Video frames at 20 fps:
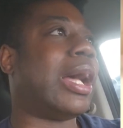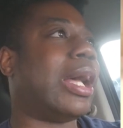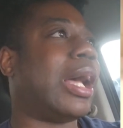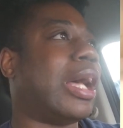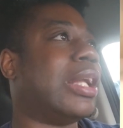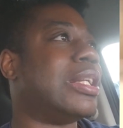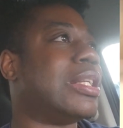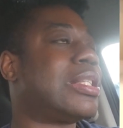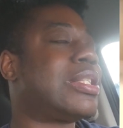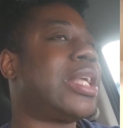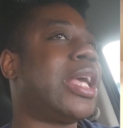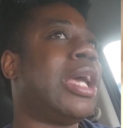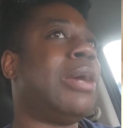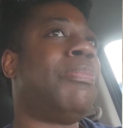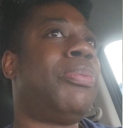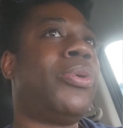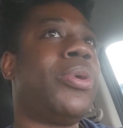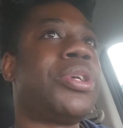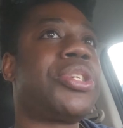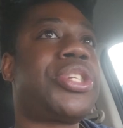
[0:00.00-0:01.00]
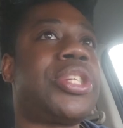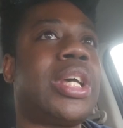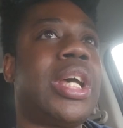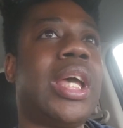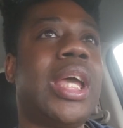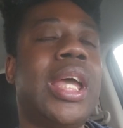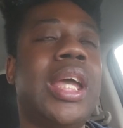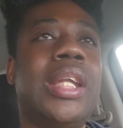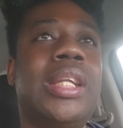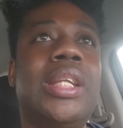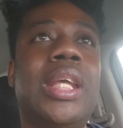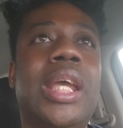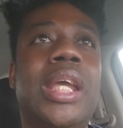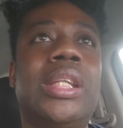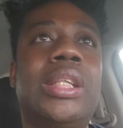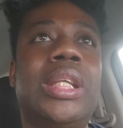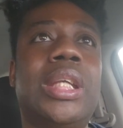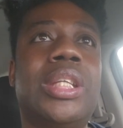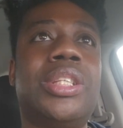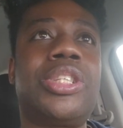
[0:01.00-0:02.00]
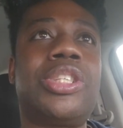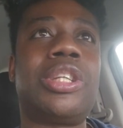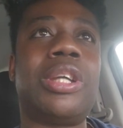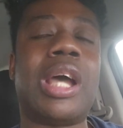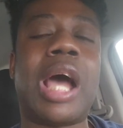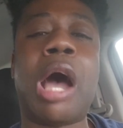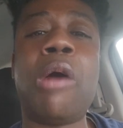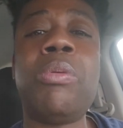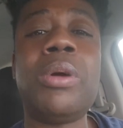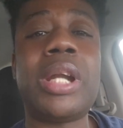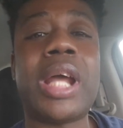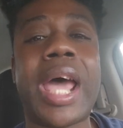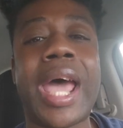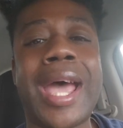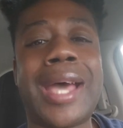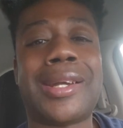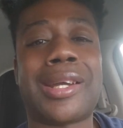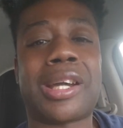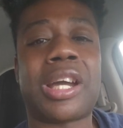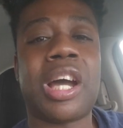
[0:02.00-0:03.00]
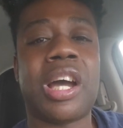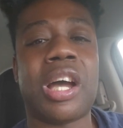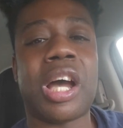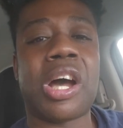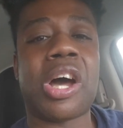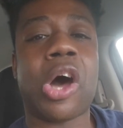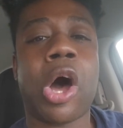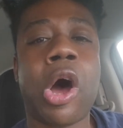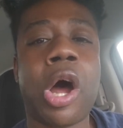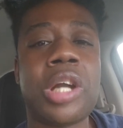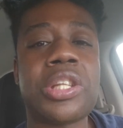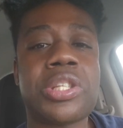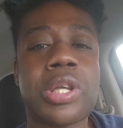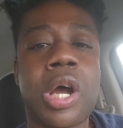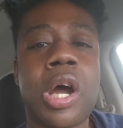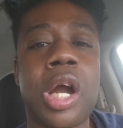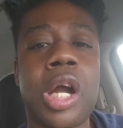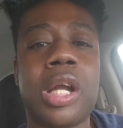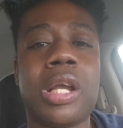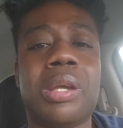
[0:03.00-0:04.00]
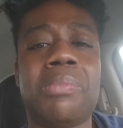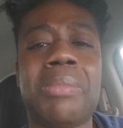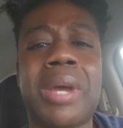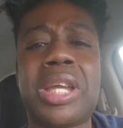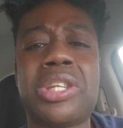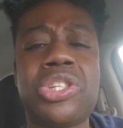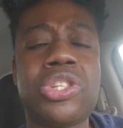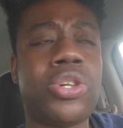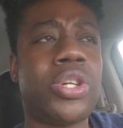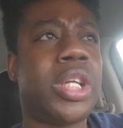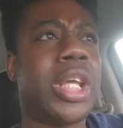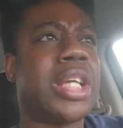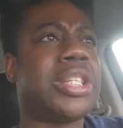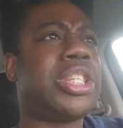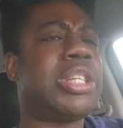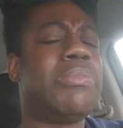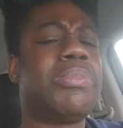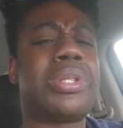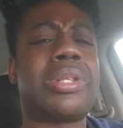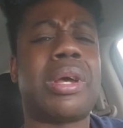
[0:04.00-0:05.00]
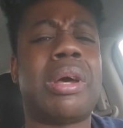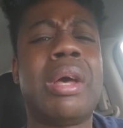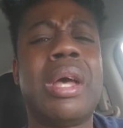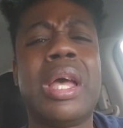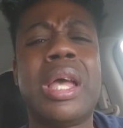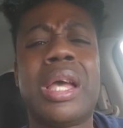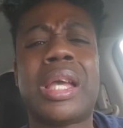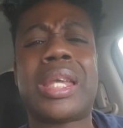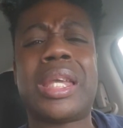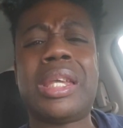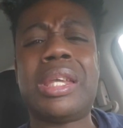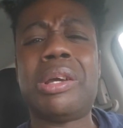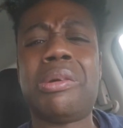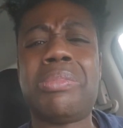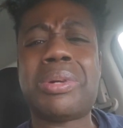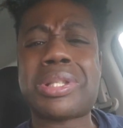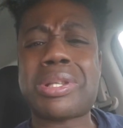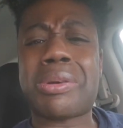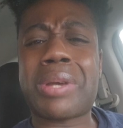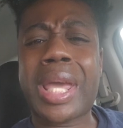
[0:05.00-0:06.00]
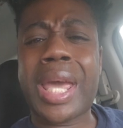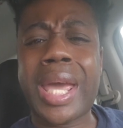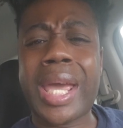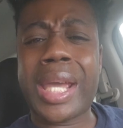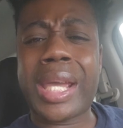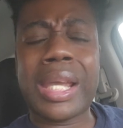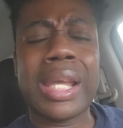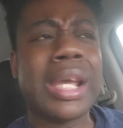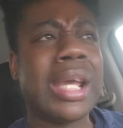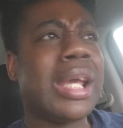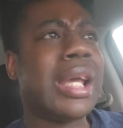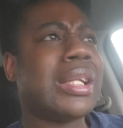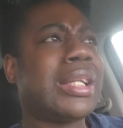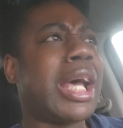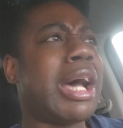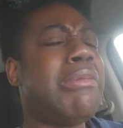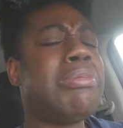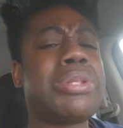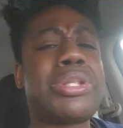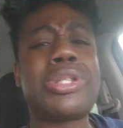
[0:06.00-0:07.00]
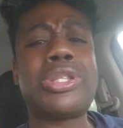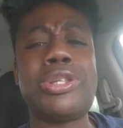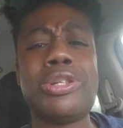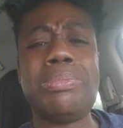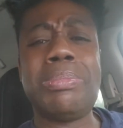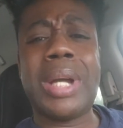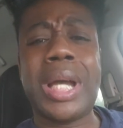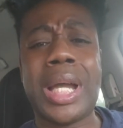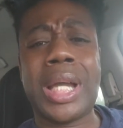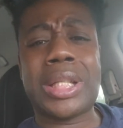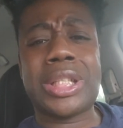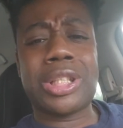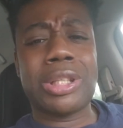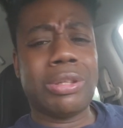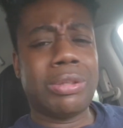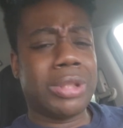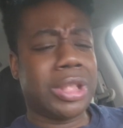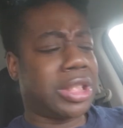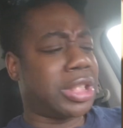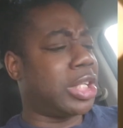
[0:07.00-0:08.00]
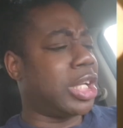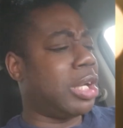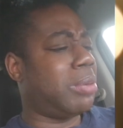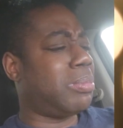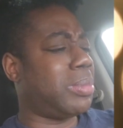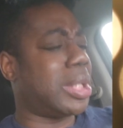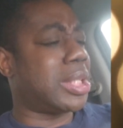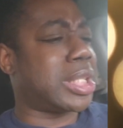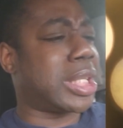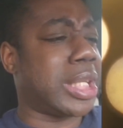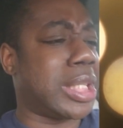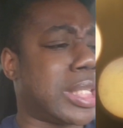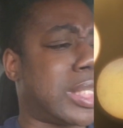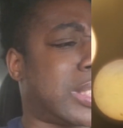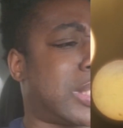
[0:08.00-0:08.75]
understand Portia, and I would have had a heart to heart and made sure that Kia was okay. That was too much. Oh, this gum is getting